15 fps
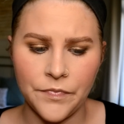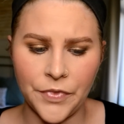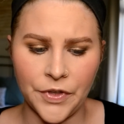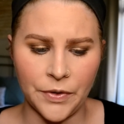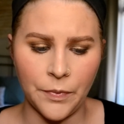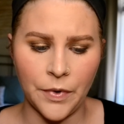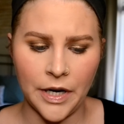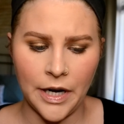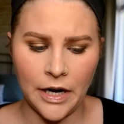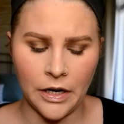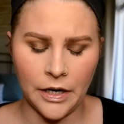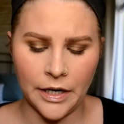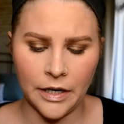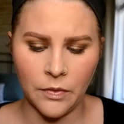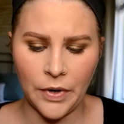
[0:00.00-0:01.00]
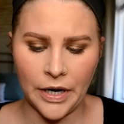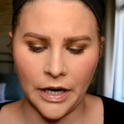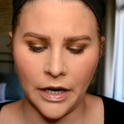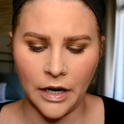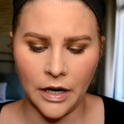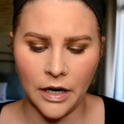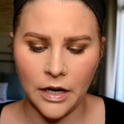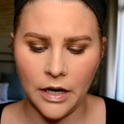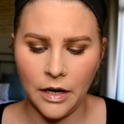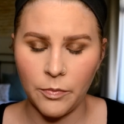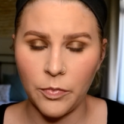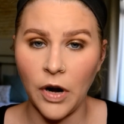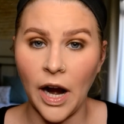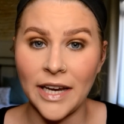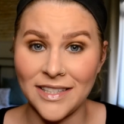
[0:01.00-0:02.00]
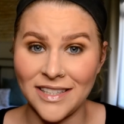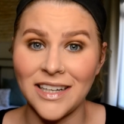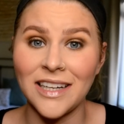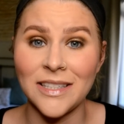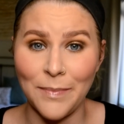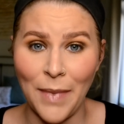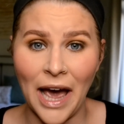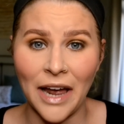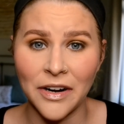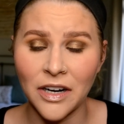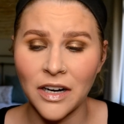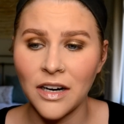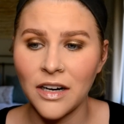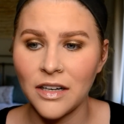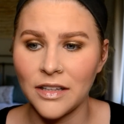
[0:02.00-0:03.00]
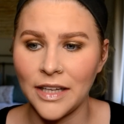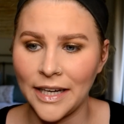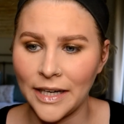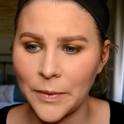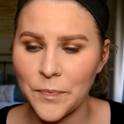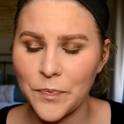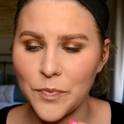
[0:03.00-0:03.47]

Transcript: they're one area where price does matter. Like,